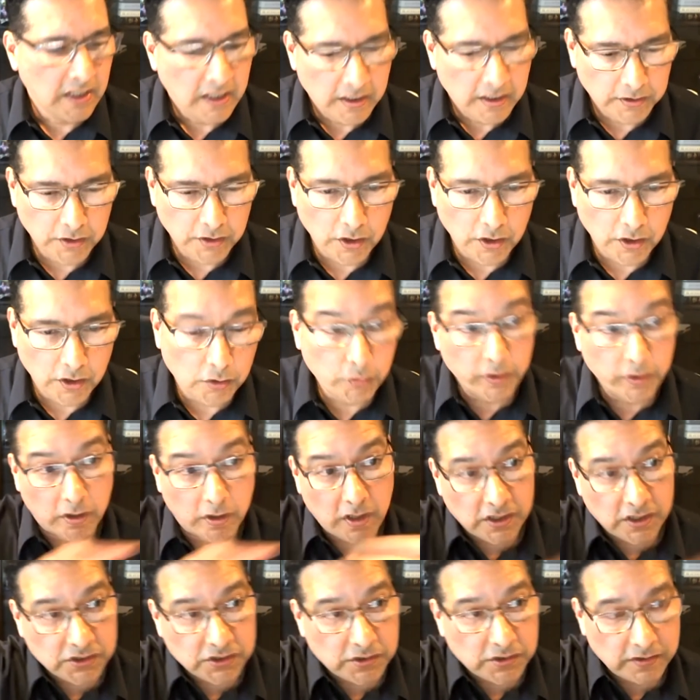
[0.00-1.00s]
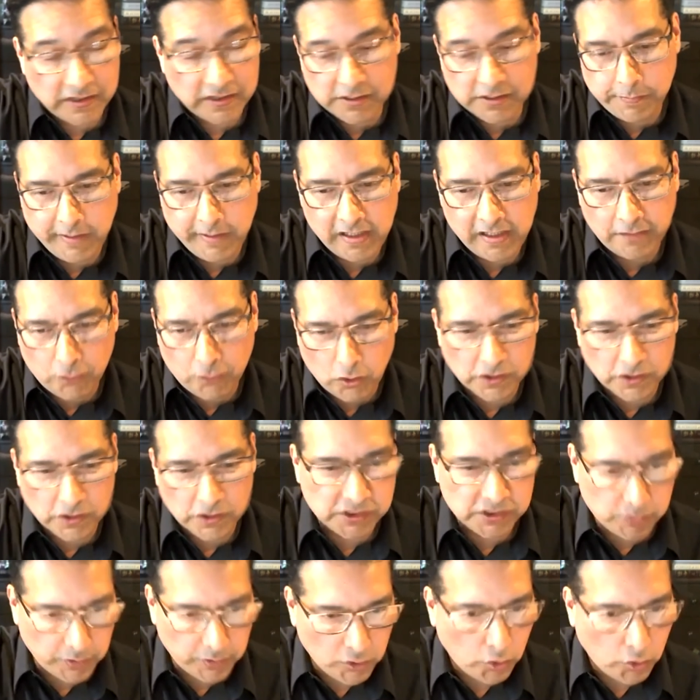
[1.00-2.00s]
know we're also, this meeting of course
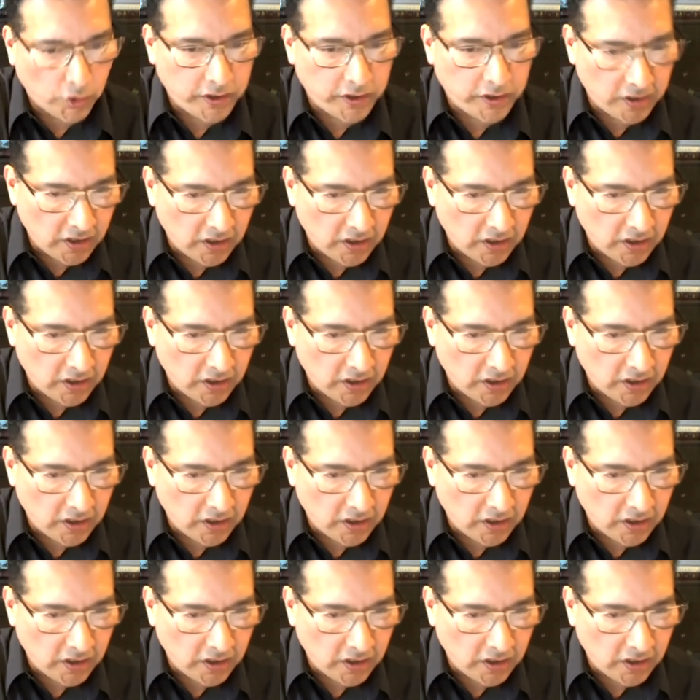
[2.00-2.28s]
is recorded